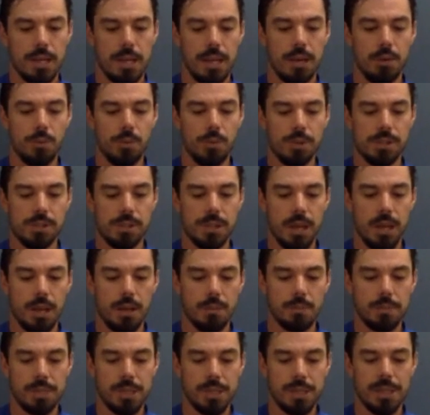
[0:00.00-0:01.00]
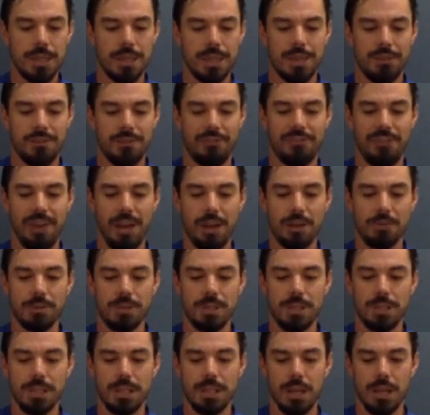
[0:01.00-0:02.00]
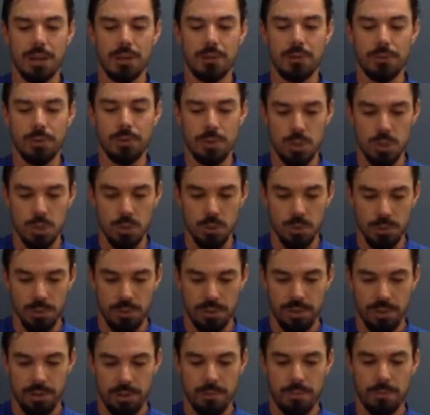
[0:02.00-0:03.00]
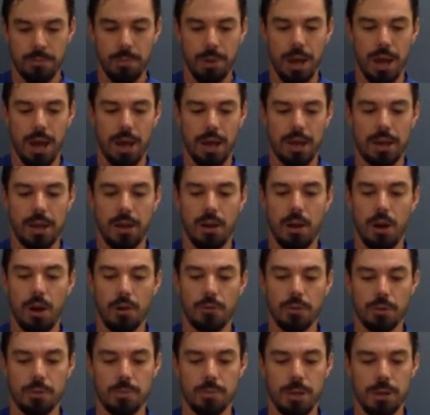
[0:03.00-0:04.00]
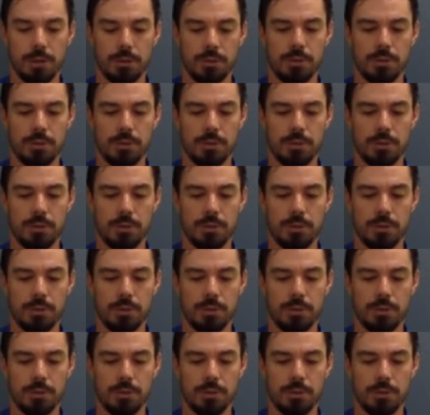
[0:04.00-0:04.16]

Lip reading: It was dubbed the fountain of youth by Harvard